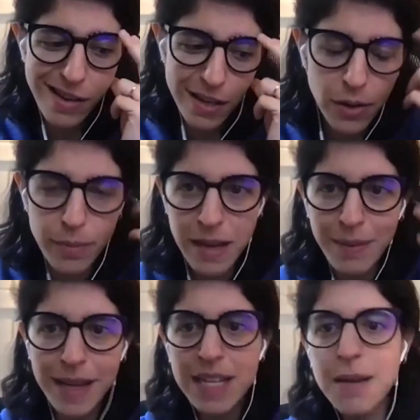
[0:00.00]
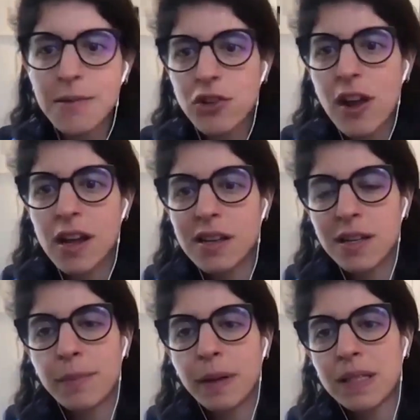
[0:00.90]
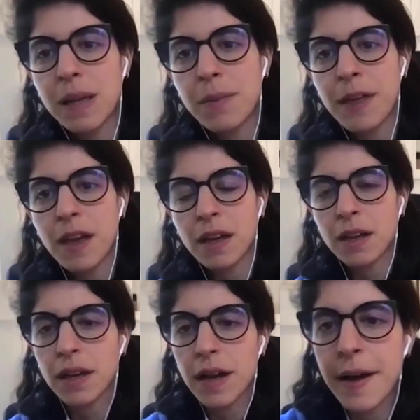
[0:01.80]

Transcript: me and my team to try to build something.